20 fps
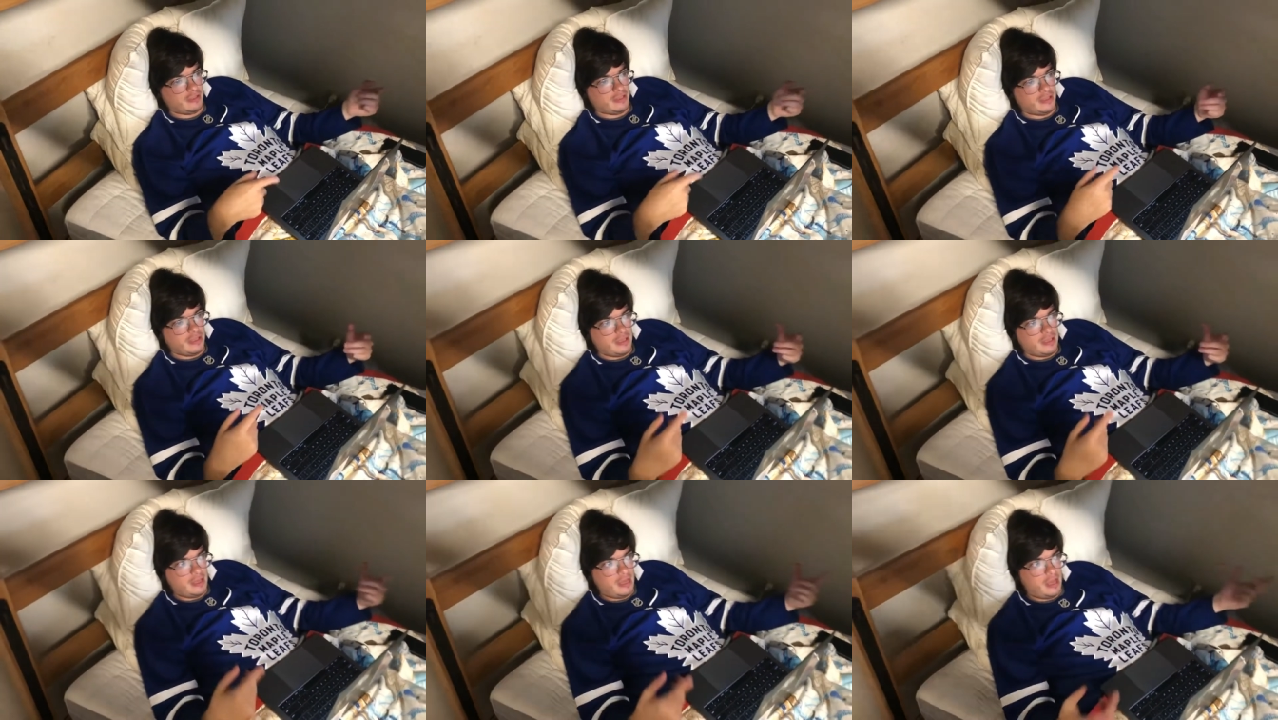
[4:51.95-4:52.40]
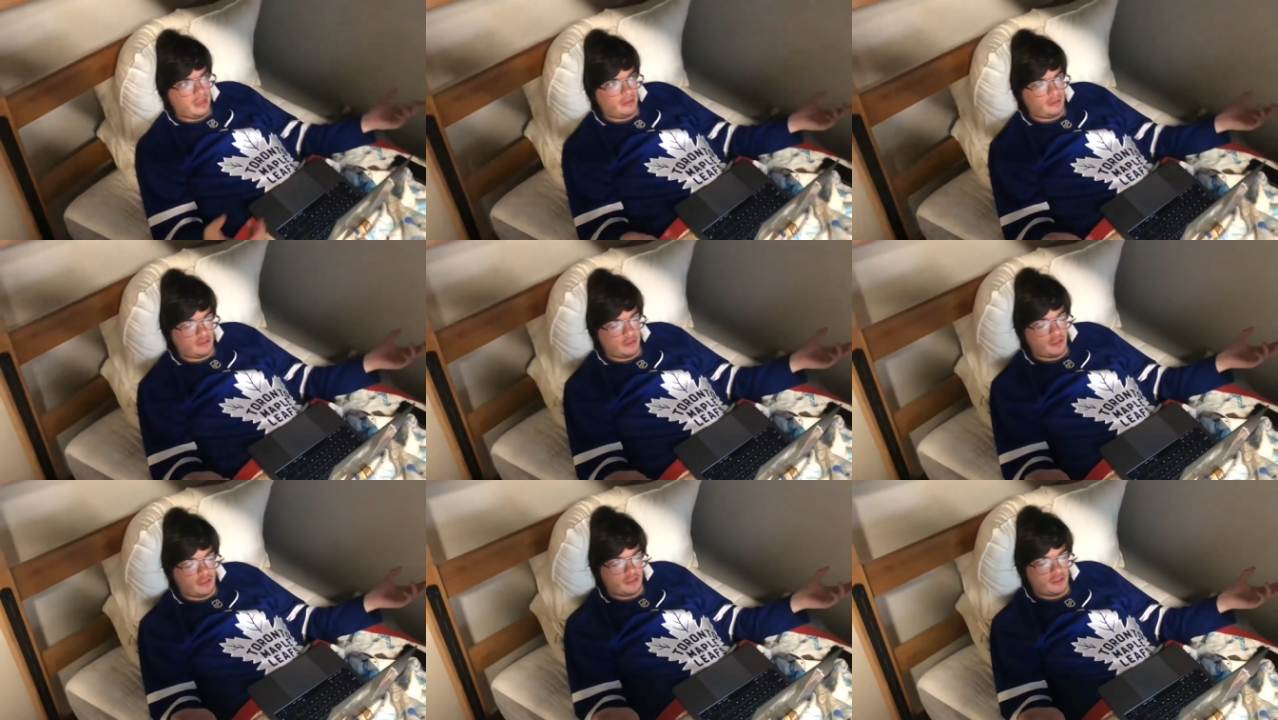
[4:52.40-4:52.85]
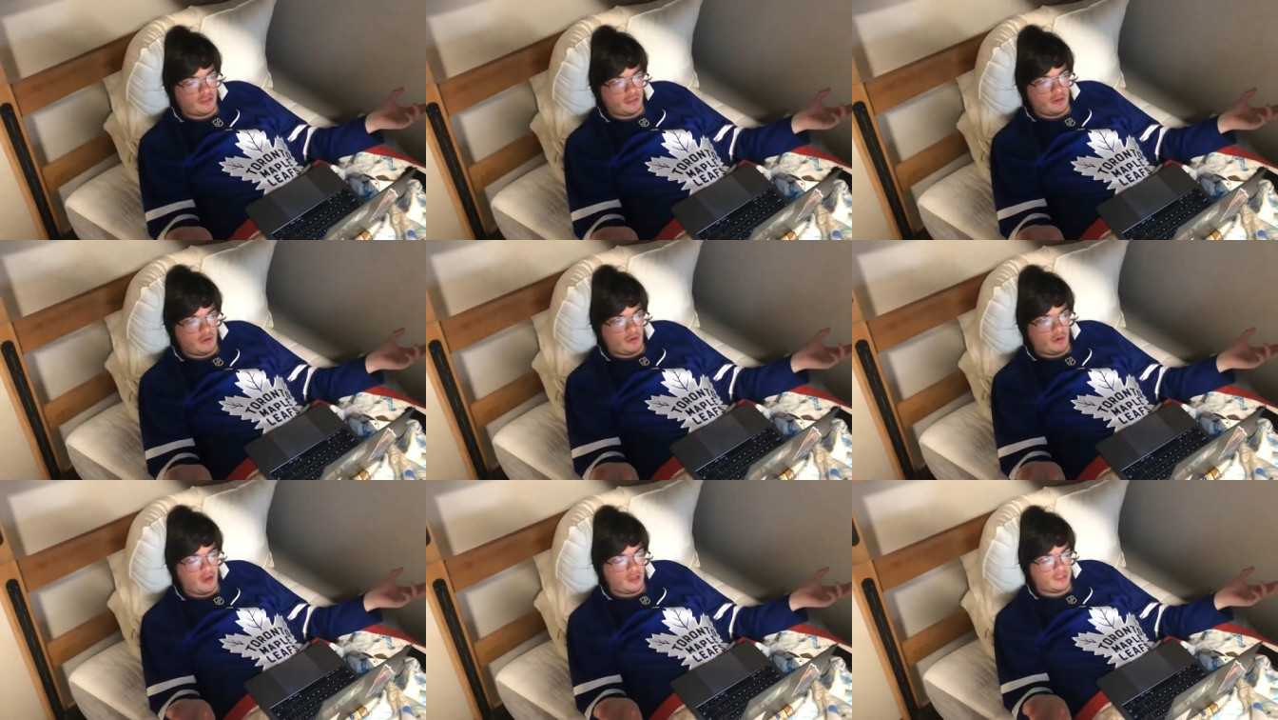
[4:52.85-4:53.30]
Mm-hmm. And there's also
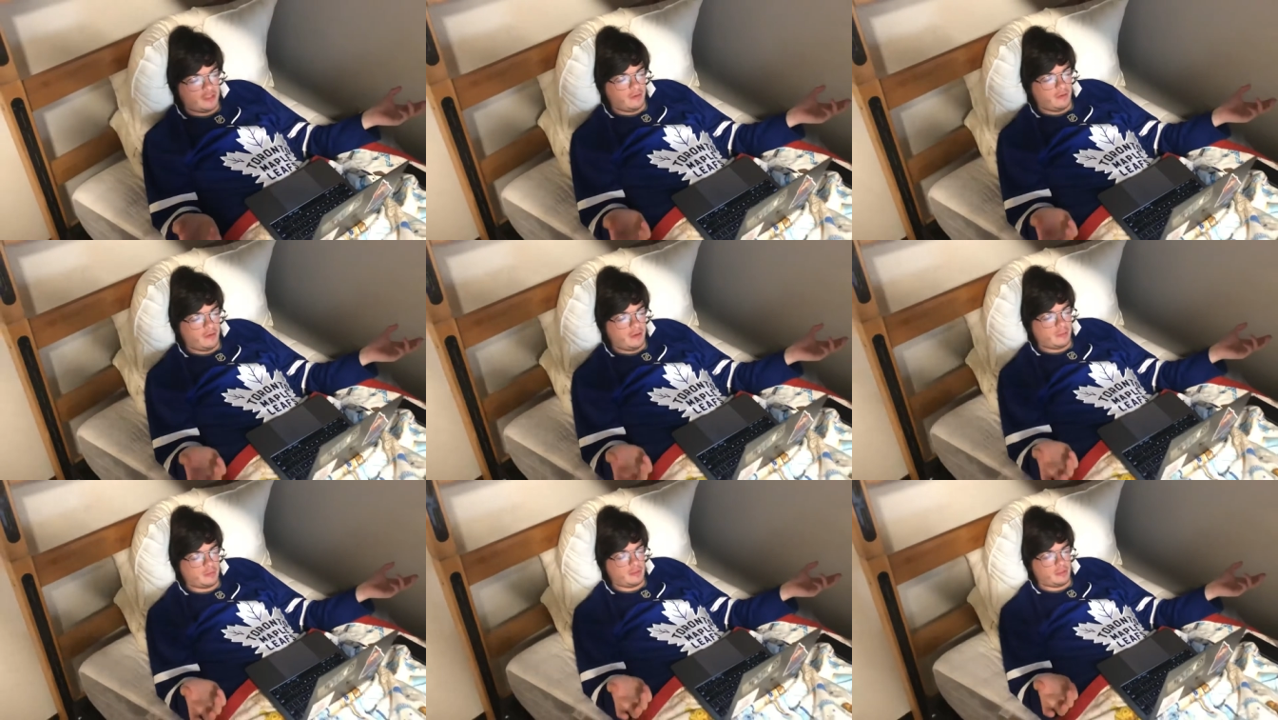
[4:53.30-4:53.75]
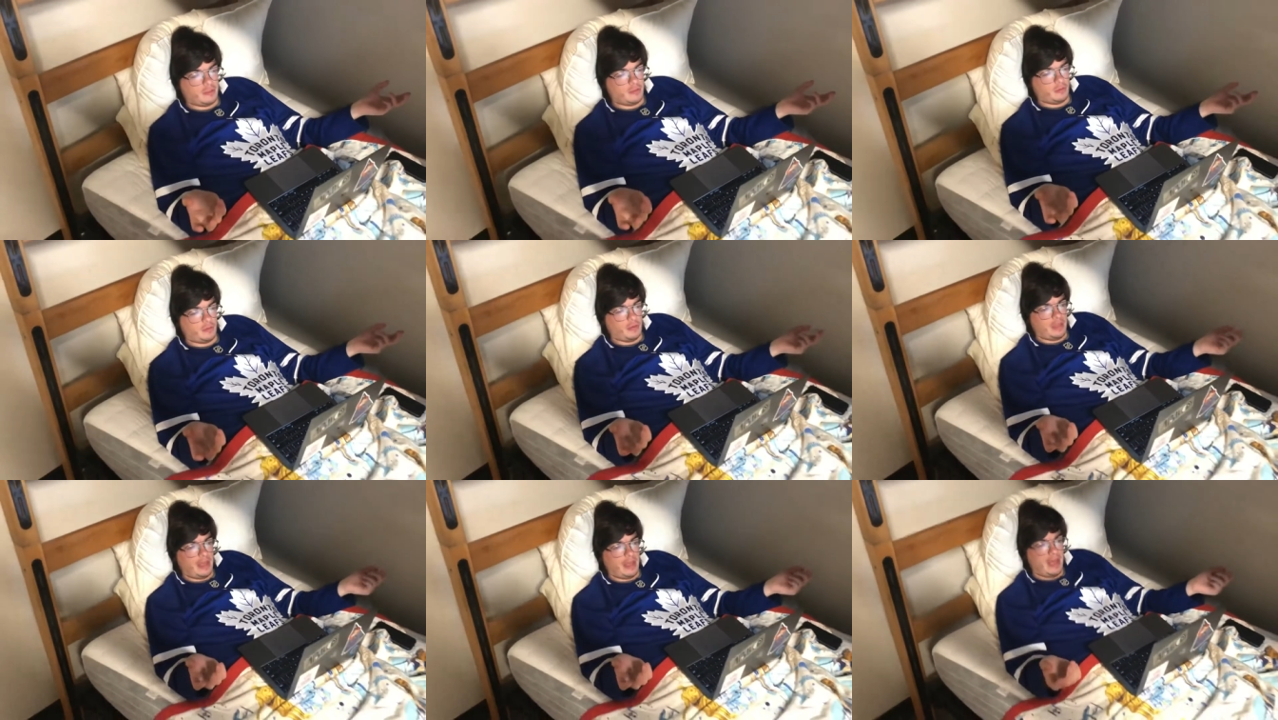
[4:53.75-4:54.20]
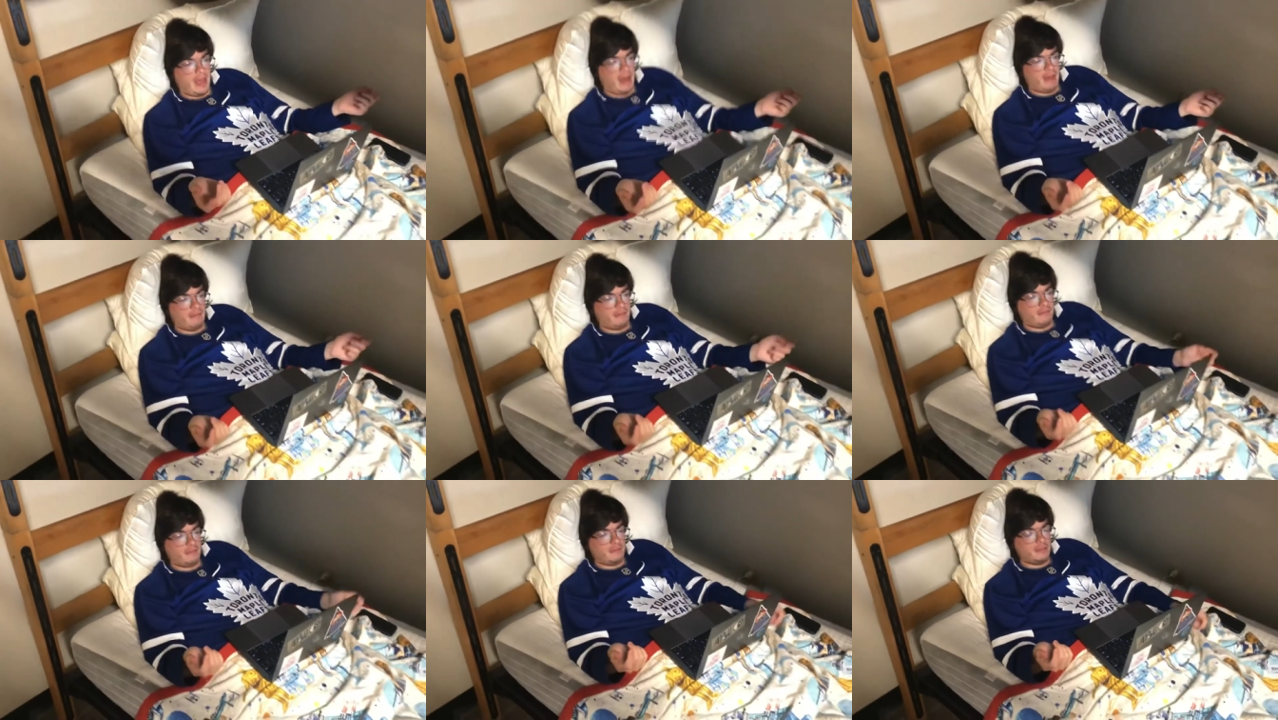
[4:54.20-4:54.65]
a crossover episode where they
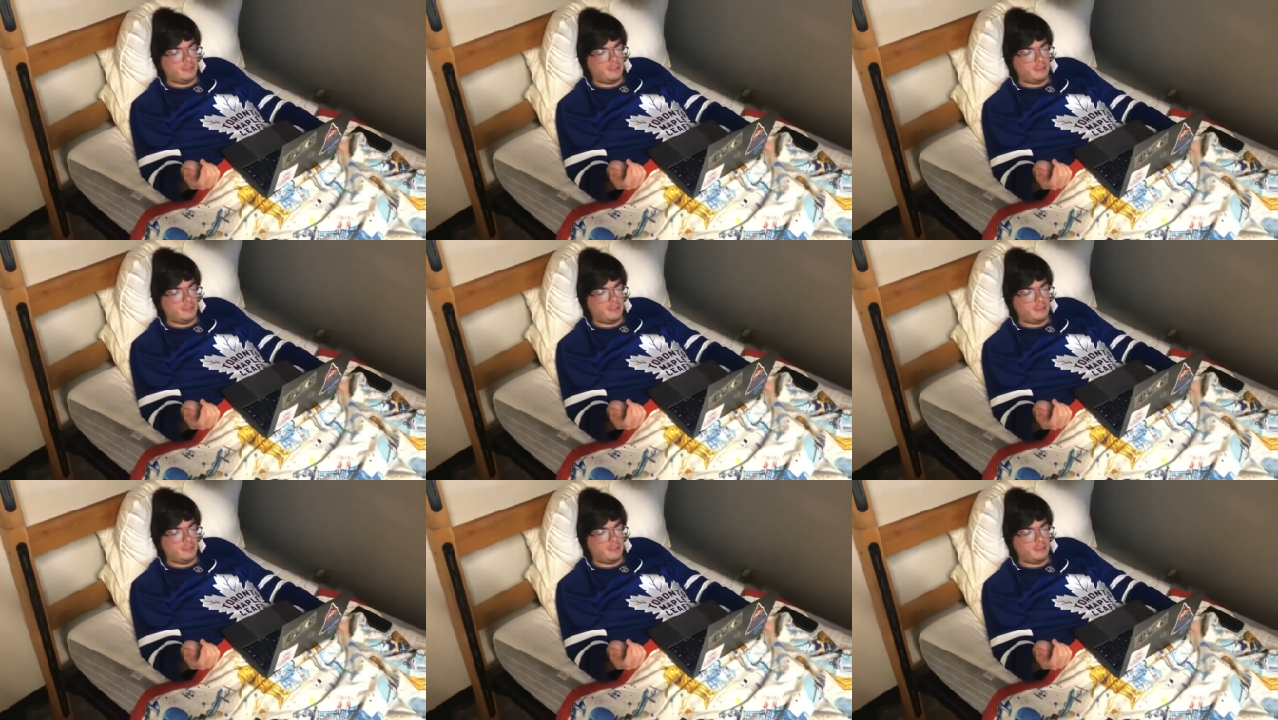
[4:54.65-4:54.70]
have